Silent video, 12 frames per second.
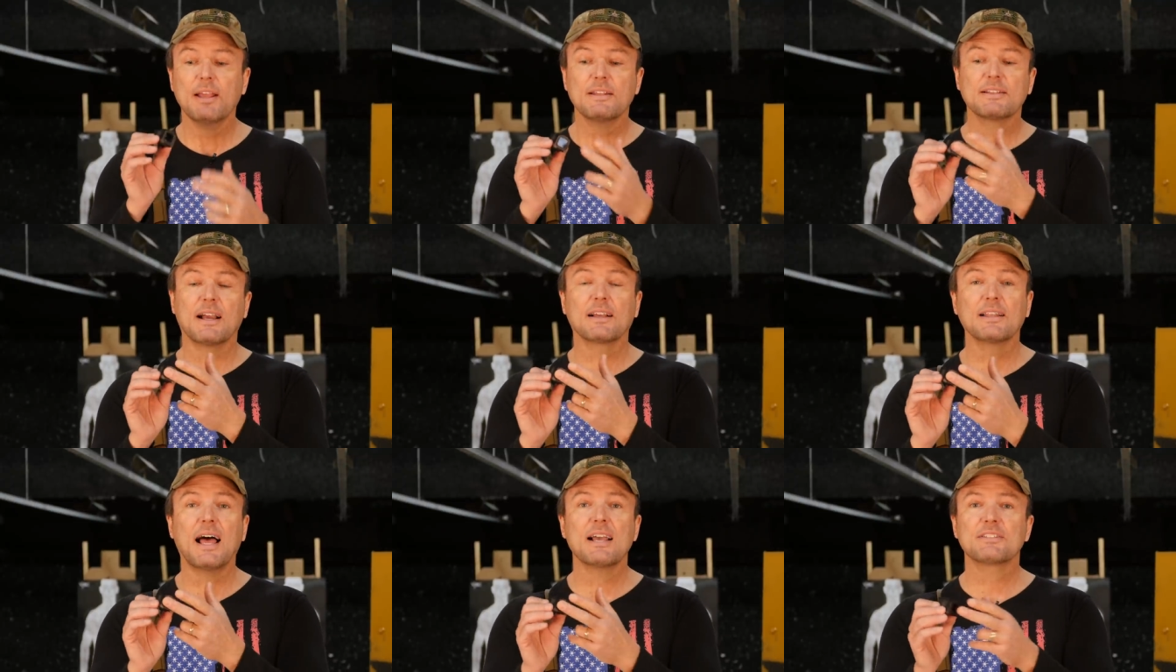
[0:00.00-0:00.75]
It's got
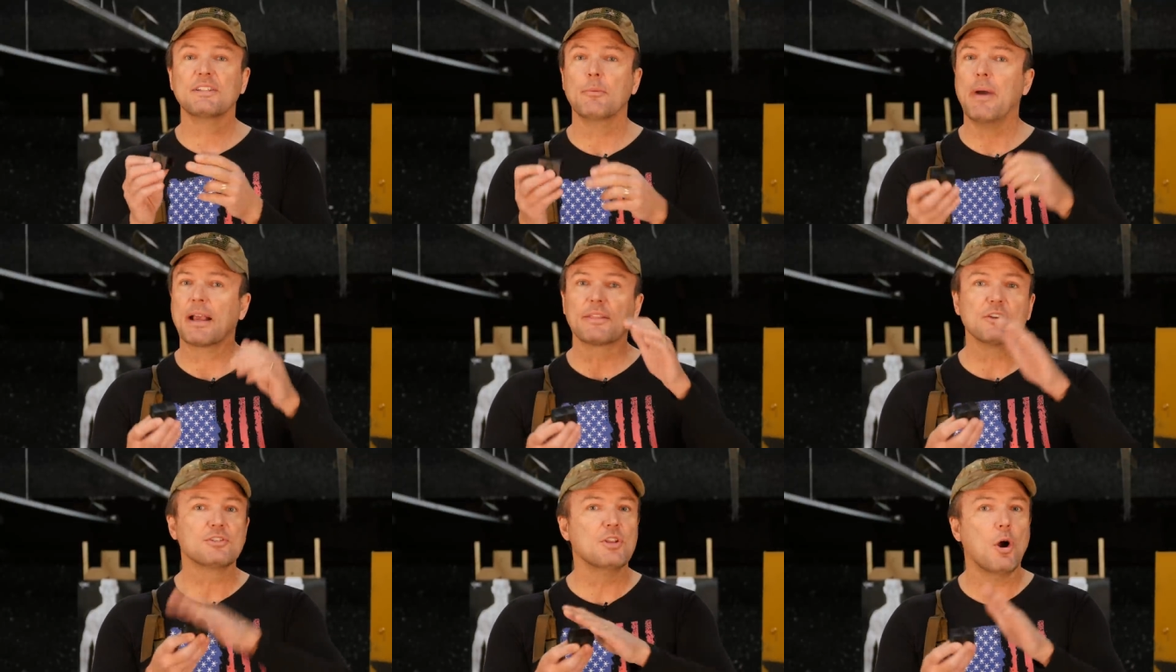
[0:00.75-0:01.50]
glass in the back.
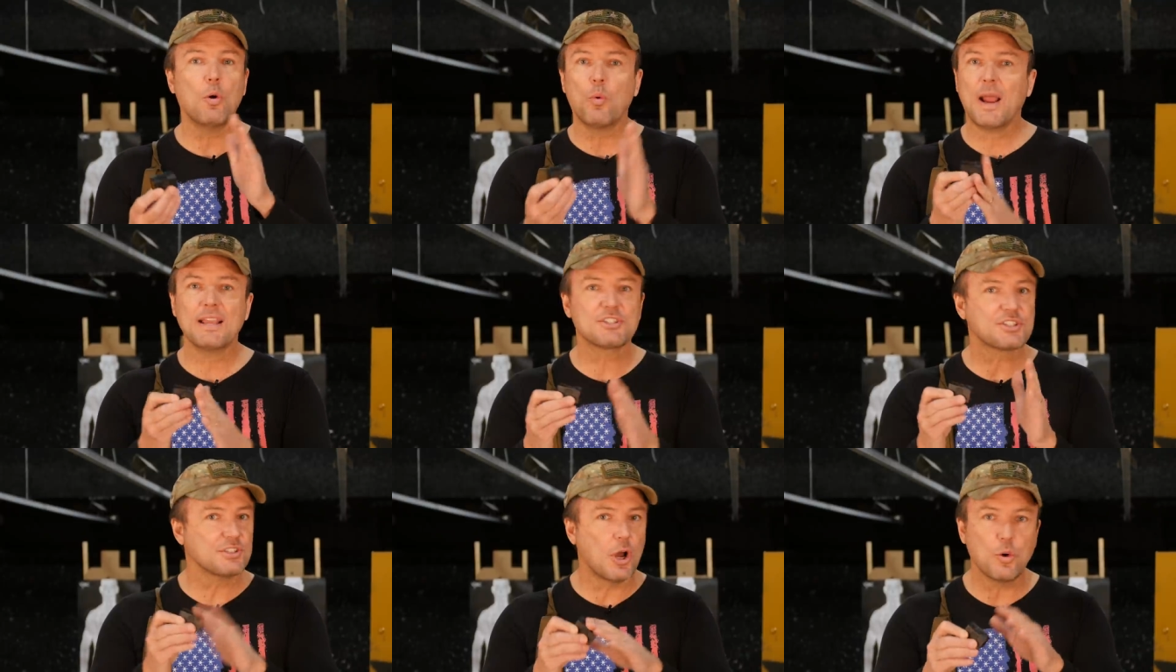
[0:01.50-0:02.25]
There's no way
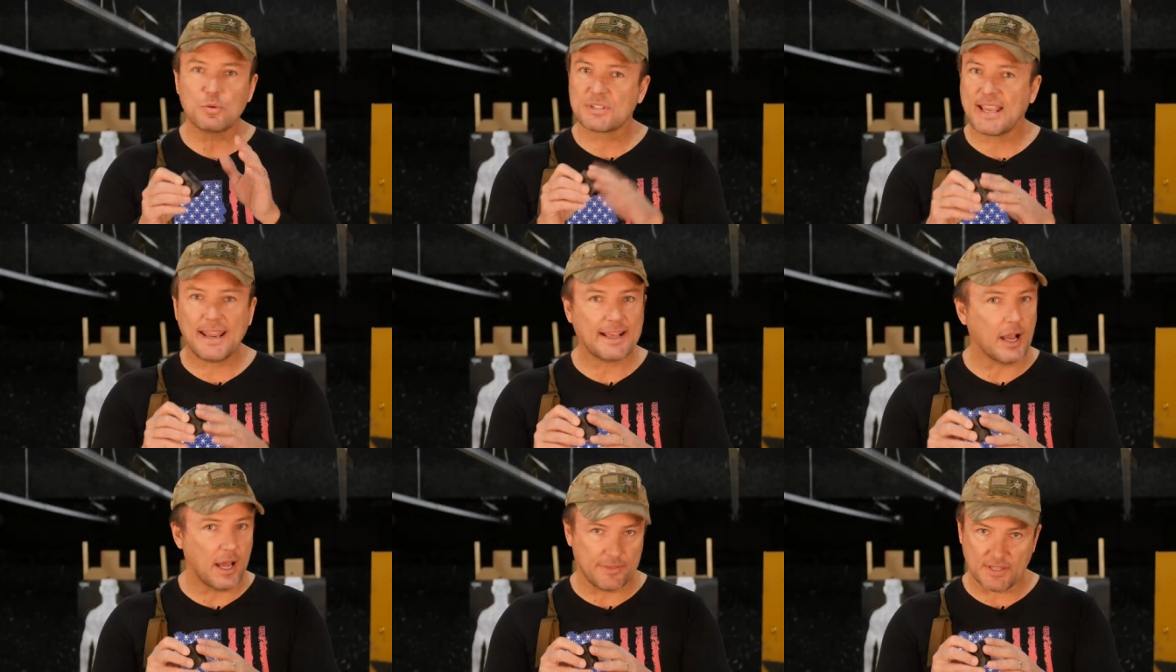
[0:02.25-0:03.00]
snow's getting
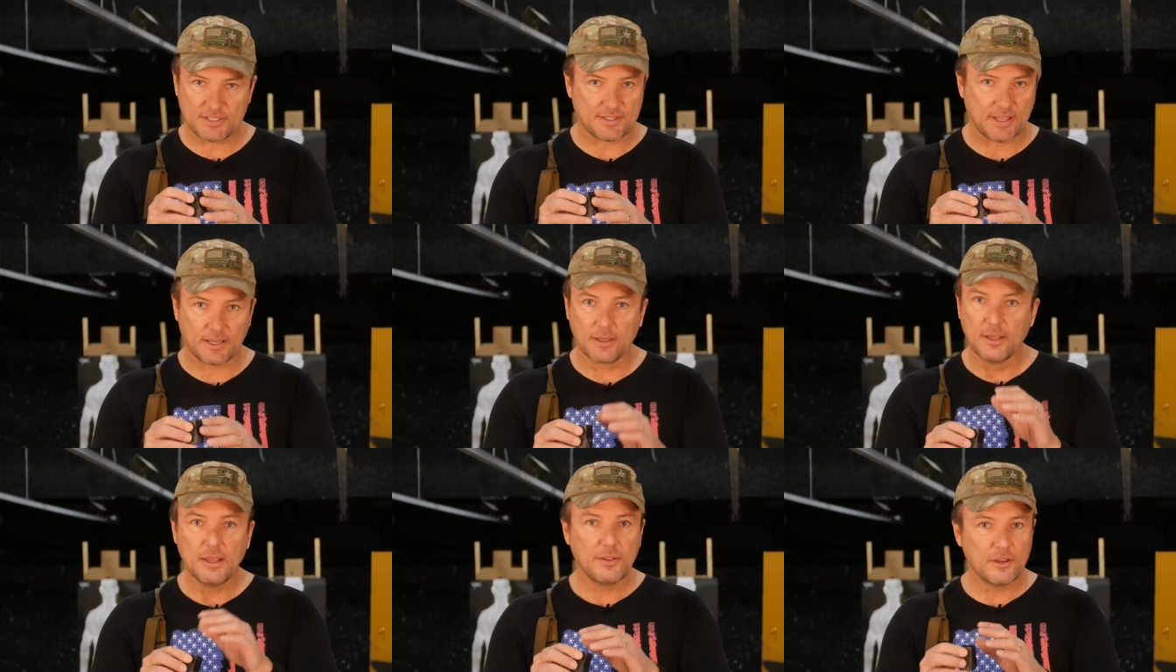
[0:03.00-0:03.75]
on this thing.
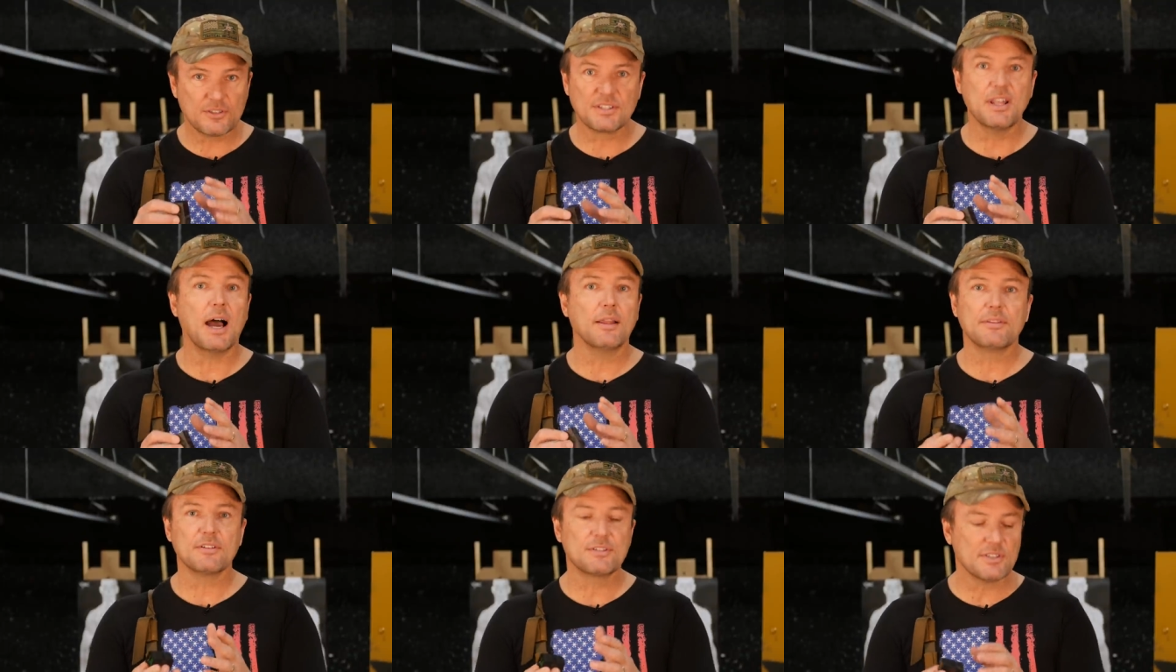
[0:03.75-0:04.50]
There's not,
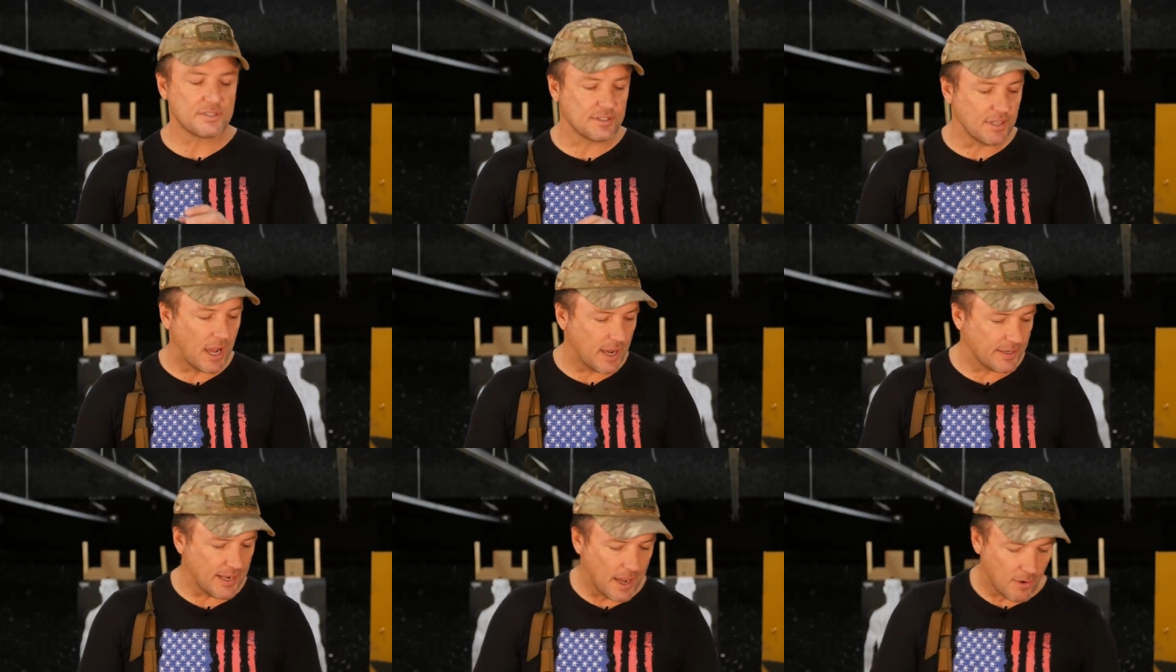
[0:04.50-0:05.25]
there's just
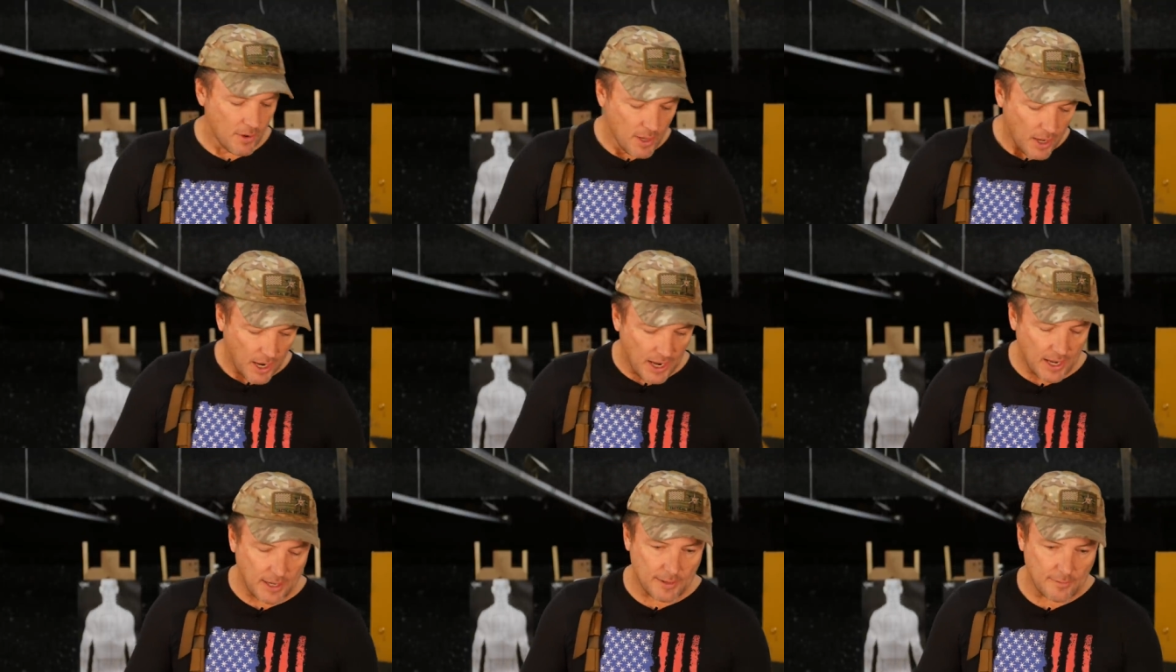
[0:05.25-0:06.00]
not. Now,
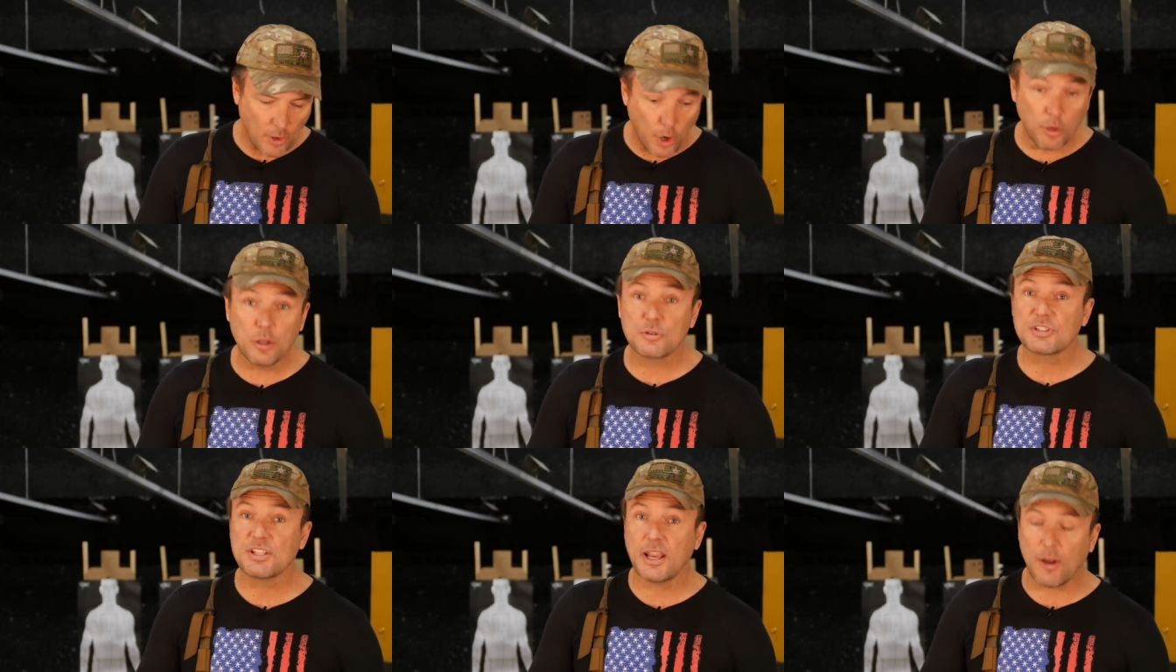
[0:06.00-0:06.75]
uh,
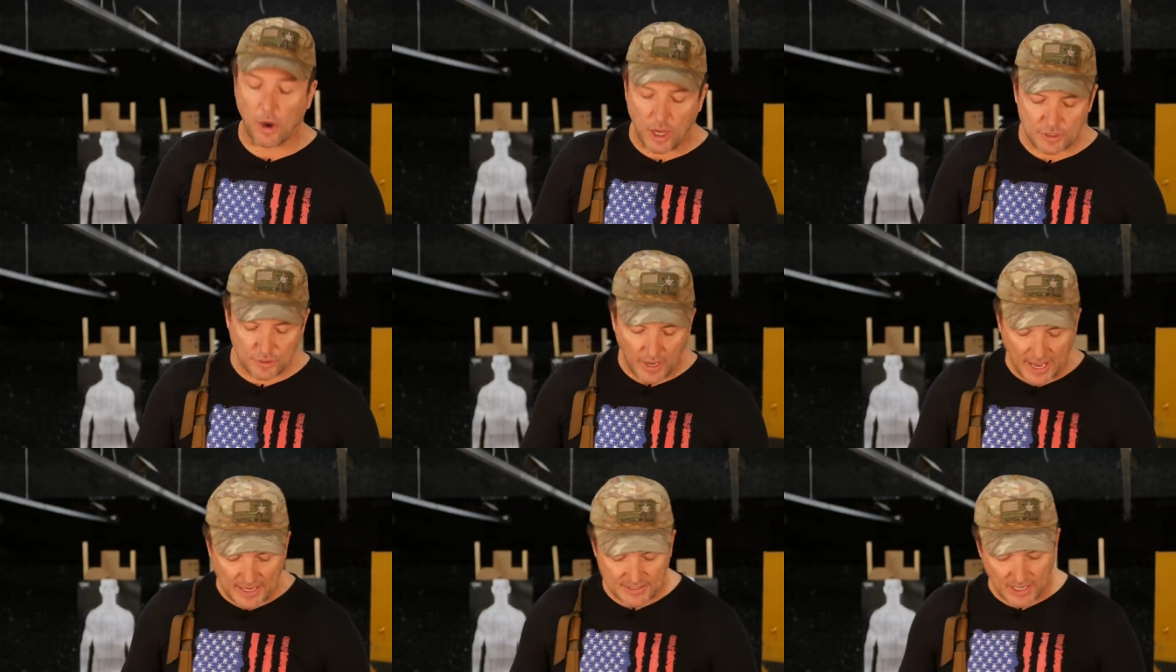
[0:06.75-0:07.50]
HoloSun also
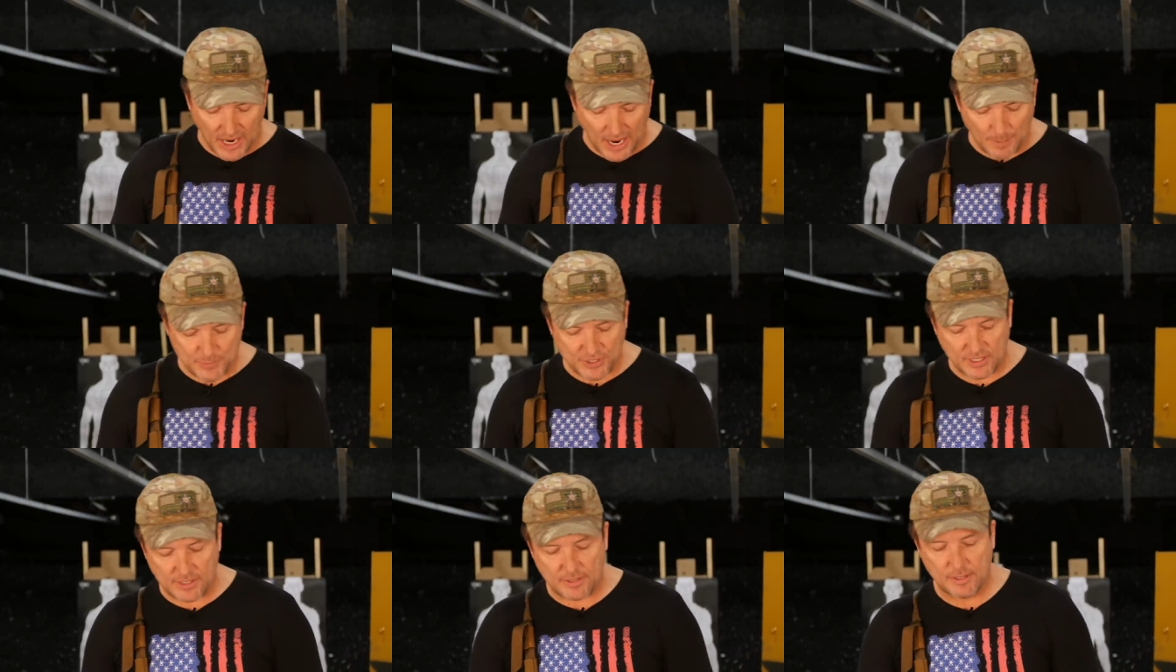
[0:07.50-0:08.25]
has an
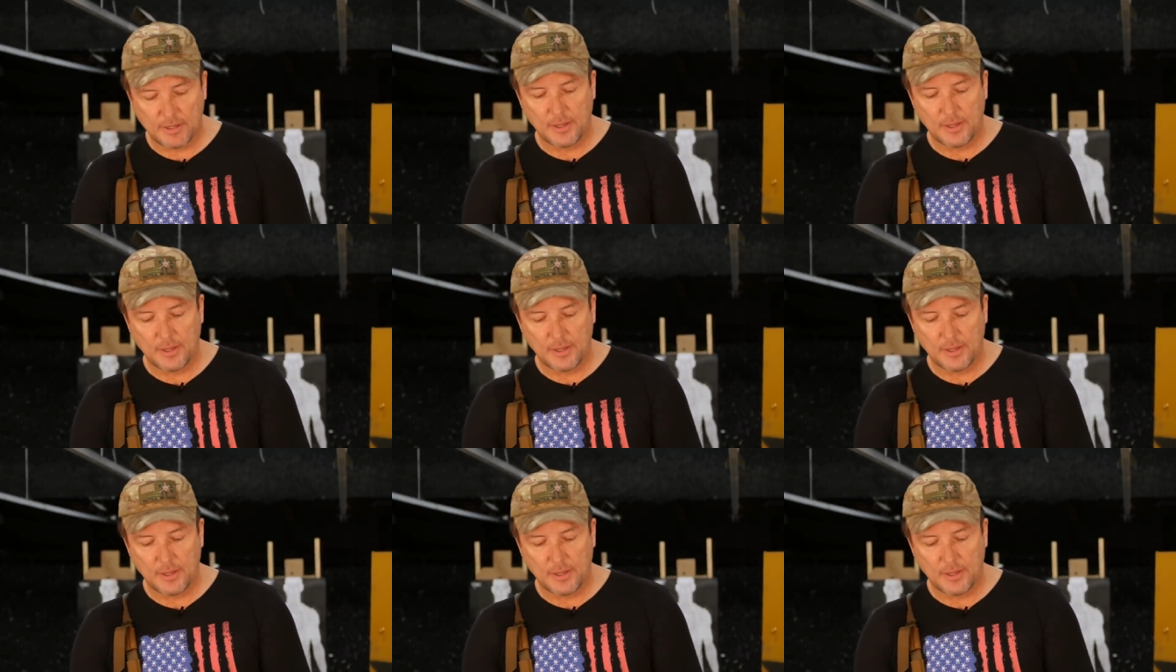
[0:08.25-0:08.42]
option,